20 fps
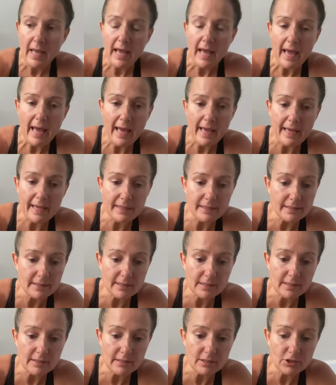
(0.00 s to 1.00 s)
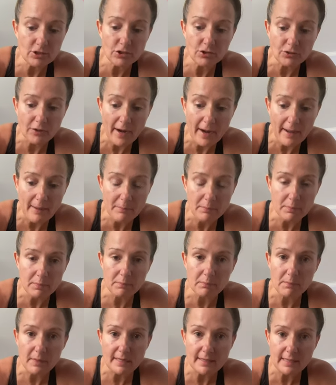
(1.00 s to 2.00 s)
and the strap
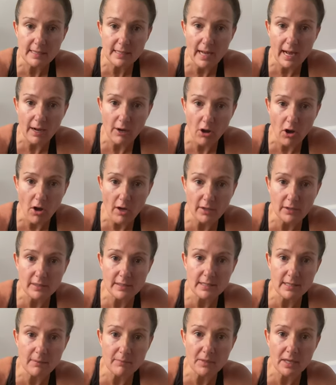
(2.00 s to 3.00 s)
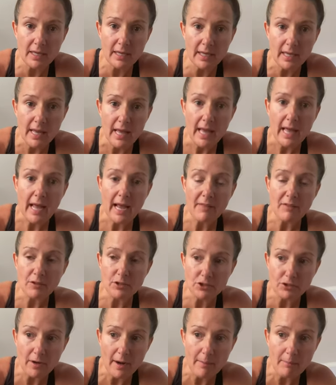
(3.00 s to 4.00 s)
must have got caught on something and the
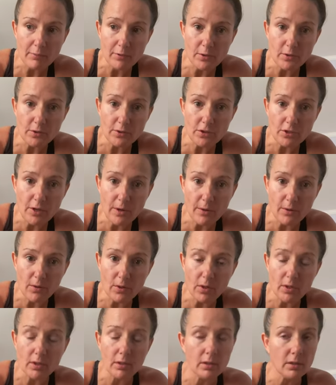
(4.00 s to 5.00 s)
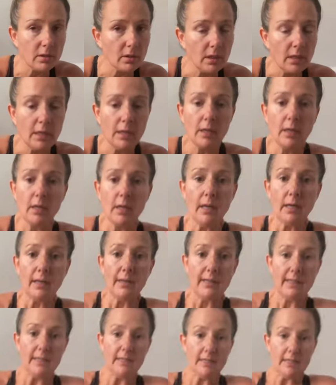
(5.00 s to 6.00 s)
strap broke. So
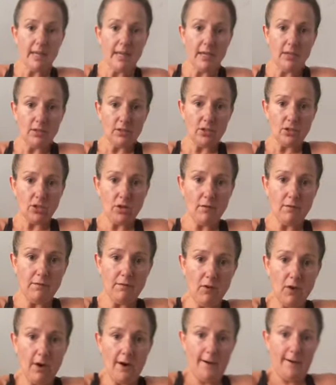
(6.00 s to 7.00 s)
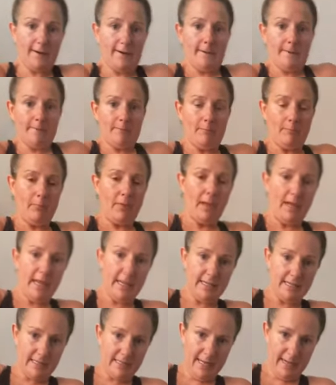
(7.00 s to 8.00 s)
this so far
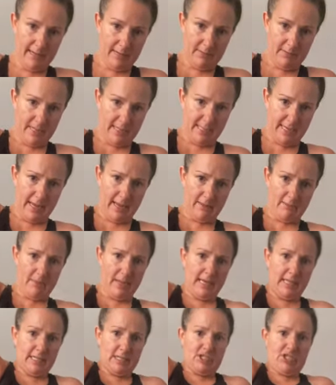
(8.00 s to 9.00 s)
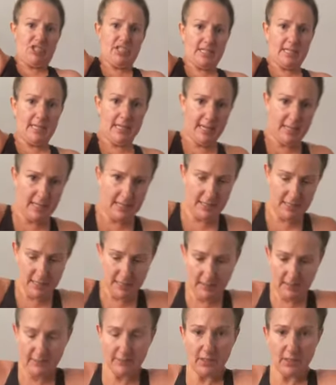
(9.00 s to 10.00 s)
has taken me 10 minutes just to get into
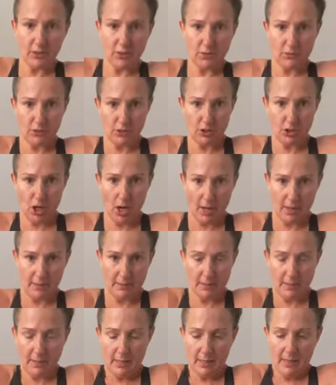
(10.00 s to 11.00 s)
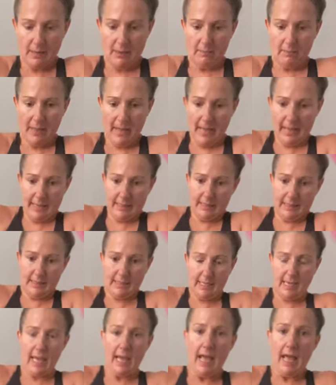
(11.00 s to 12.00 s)
Olivia Newton-John
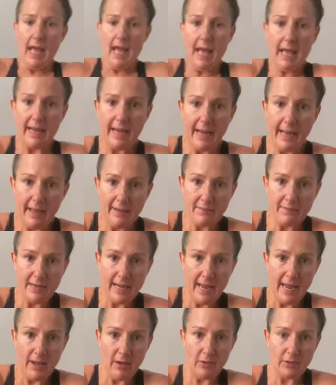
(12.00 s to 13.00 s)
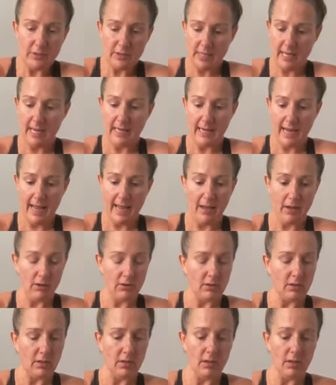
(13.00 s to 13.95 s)
pants, and I have nails, and now